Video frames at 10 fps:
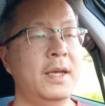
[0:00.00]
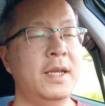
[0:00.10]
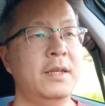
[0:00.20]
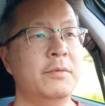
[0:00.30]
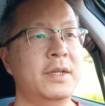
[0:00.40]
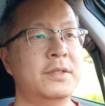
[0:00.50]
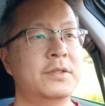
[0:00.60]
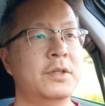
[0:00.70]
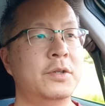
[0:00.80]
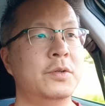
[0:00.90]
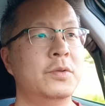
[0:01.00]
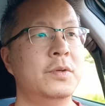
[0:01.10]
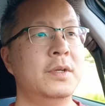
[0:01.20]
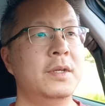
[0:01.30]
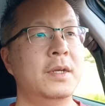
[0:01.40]
Anyway,
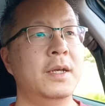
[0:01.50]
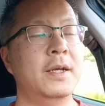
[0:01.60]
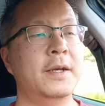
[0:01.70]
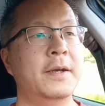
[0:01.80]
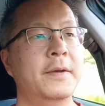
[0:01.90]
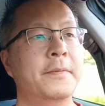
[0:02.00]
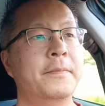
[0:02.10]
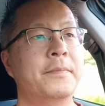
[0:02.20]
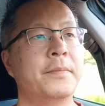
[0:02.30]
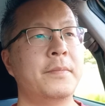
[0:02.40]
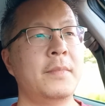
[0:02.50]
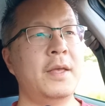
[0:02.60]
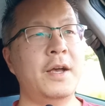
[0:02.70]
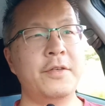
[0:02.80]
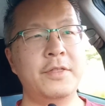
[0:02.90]
so
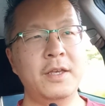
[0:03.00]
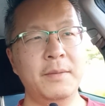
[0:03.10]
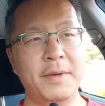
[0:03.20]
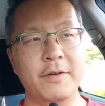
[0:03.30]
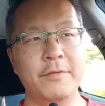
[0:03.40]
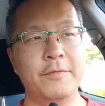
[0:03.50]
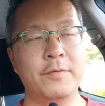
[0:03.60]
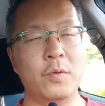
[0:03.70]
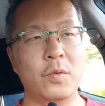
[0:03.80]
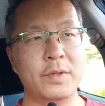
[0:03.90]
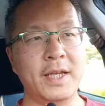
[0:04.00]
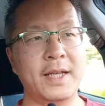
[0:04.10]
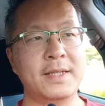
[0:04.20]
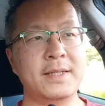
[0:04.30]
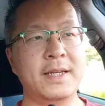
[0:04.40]
I think about 4
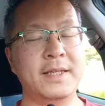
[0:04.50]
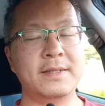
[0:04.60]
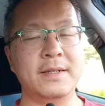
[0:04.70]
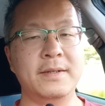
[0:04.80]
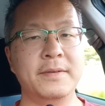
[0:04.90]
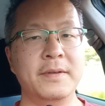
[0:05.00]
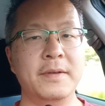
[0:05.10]
days later,